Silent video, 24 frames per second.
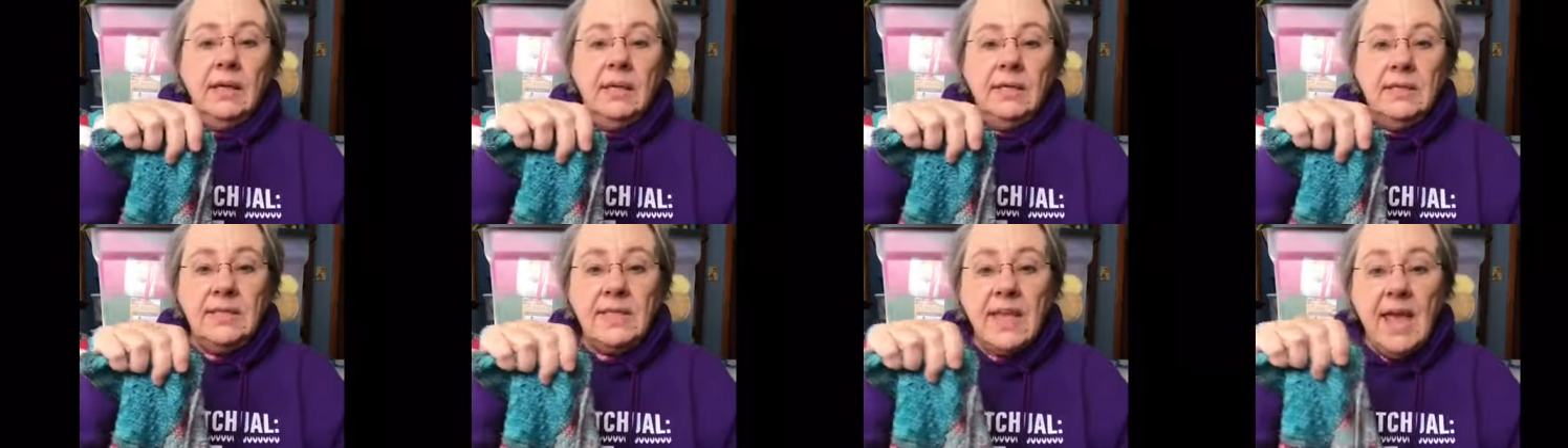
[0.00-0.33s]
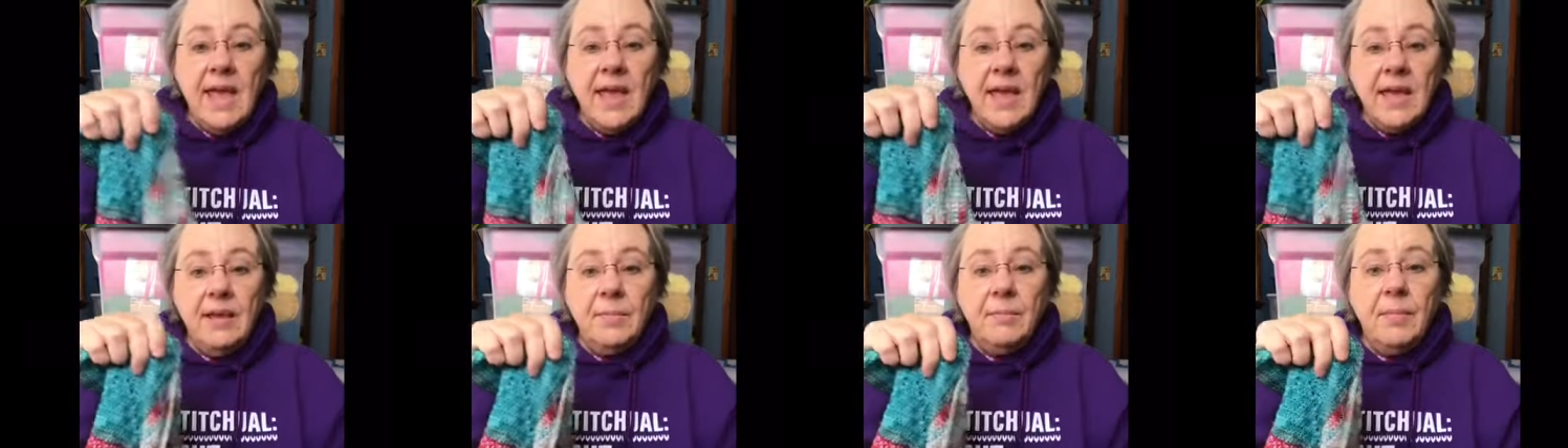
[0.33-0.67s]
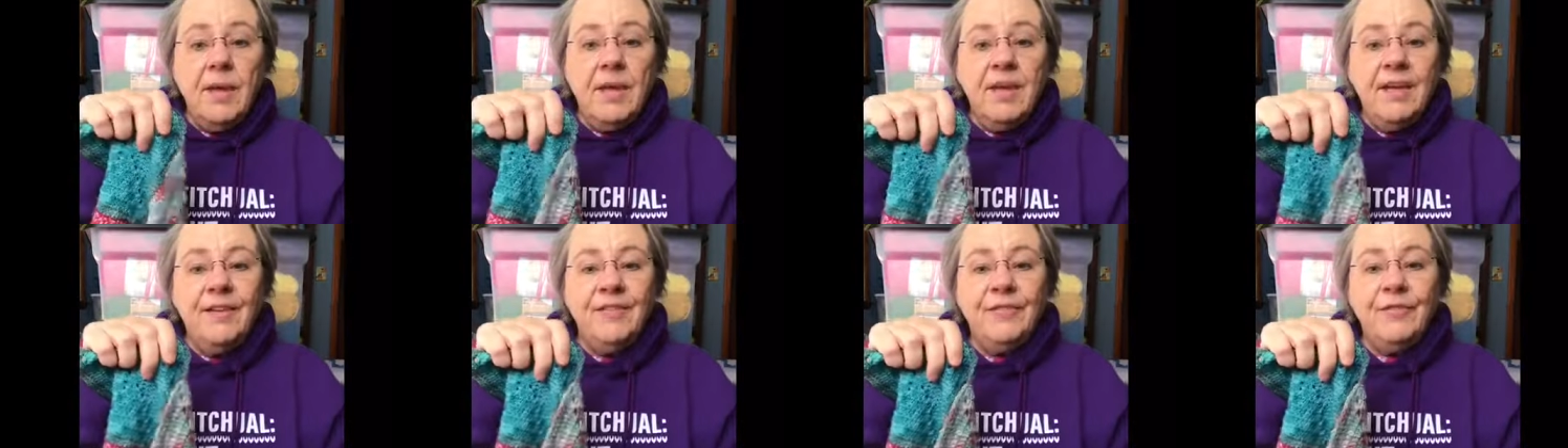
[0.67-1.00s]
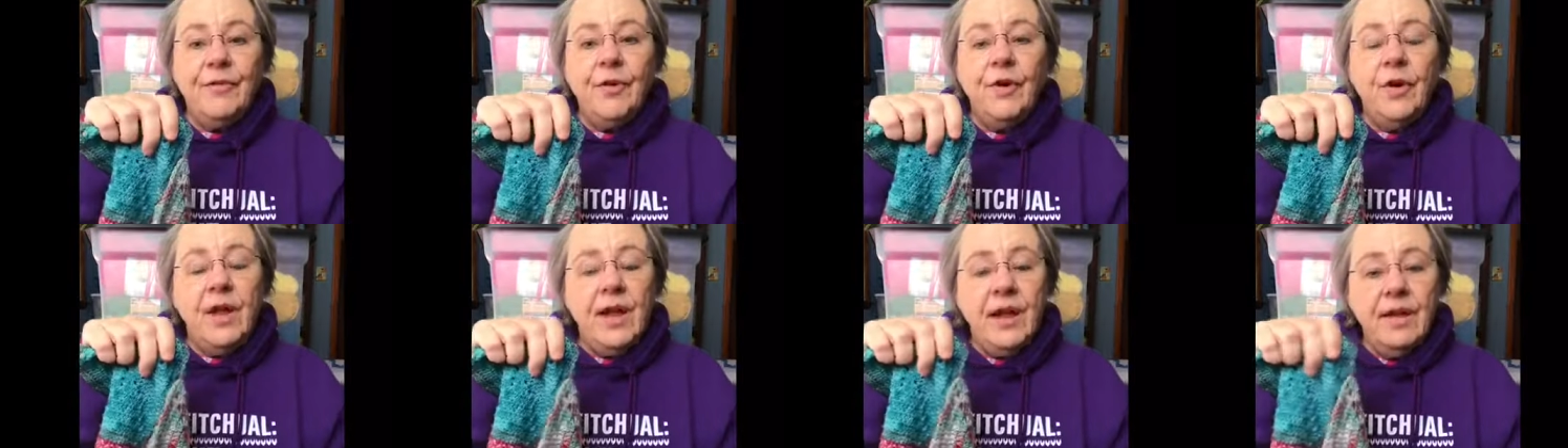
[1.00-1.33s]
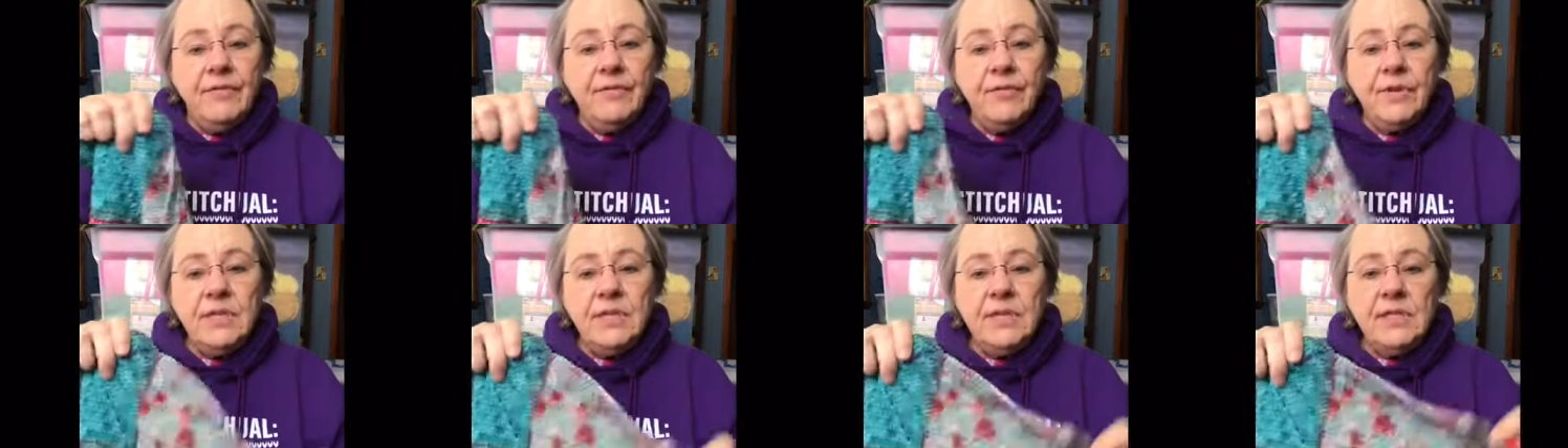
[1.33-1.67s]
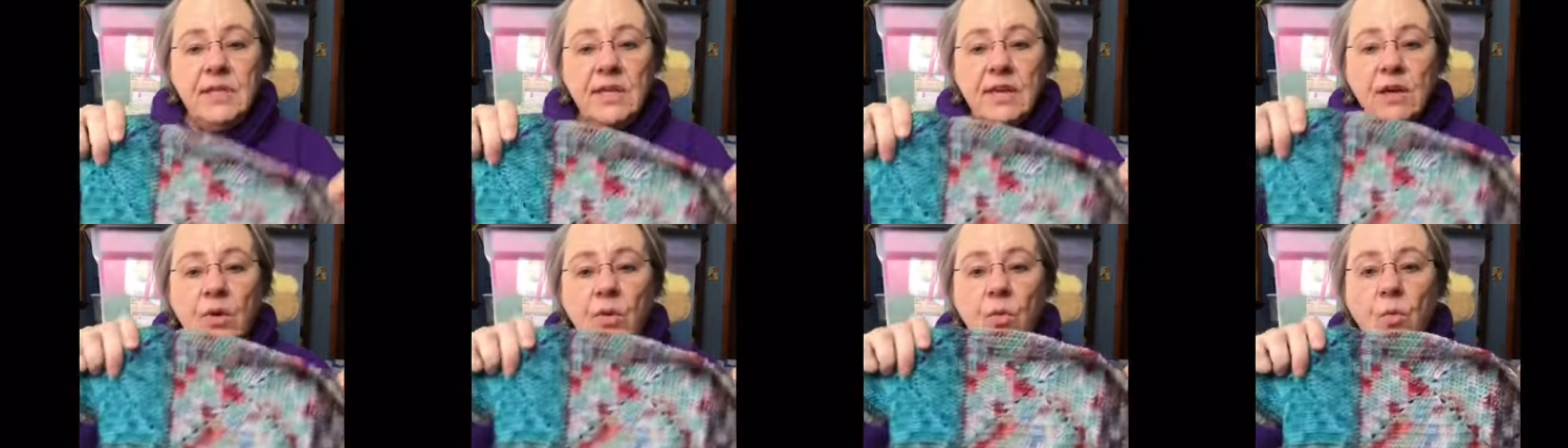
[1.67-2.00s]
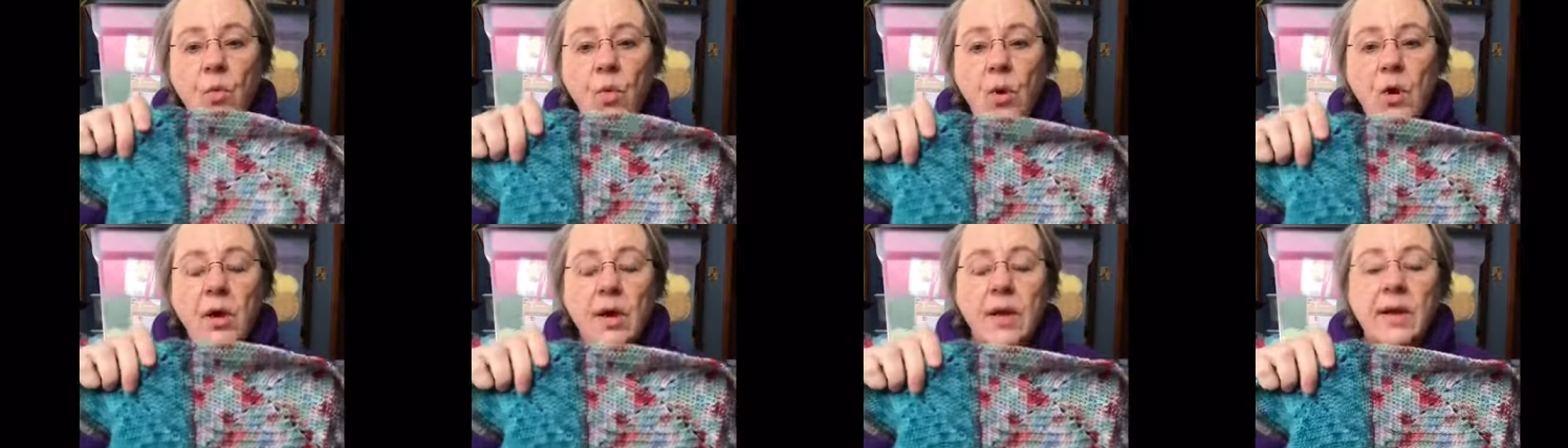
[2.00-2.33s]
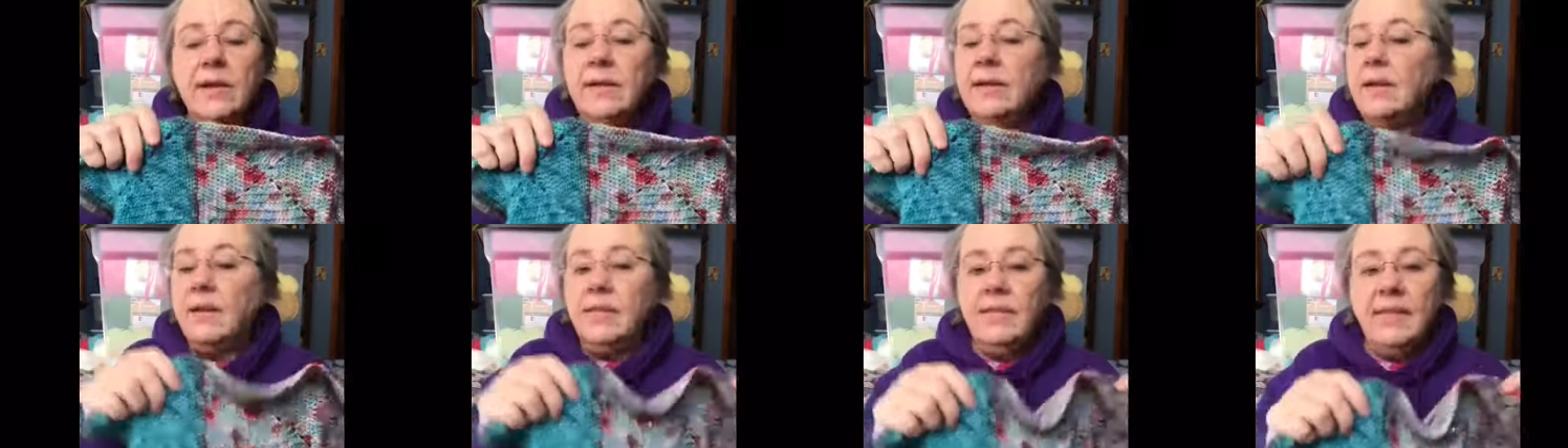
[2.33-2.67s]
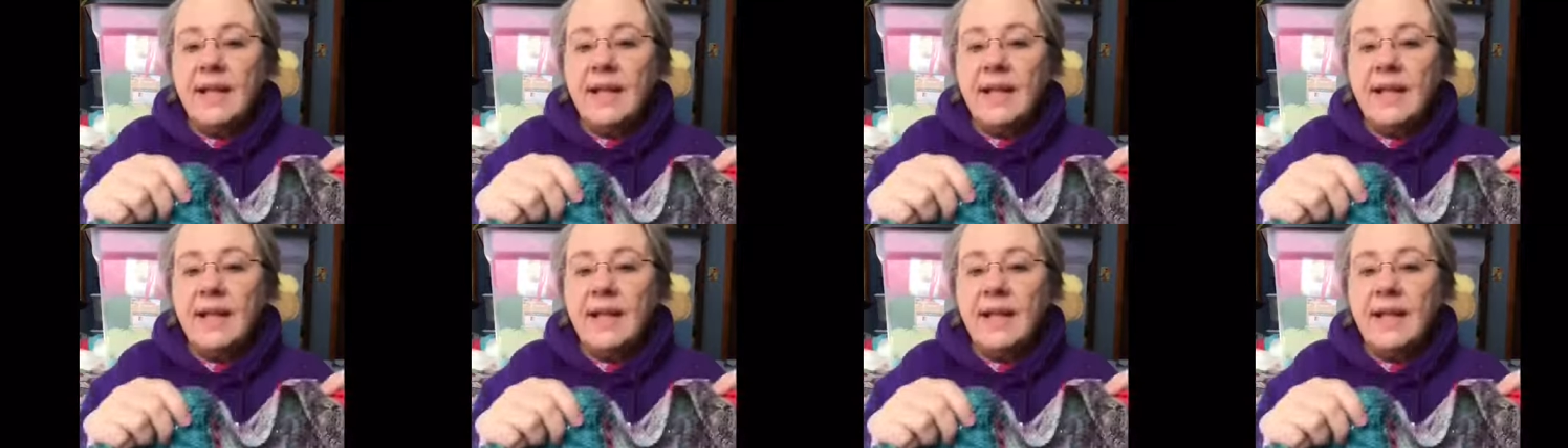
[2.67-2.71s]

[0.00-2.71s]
Same for every single one.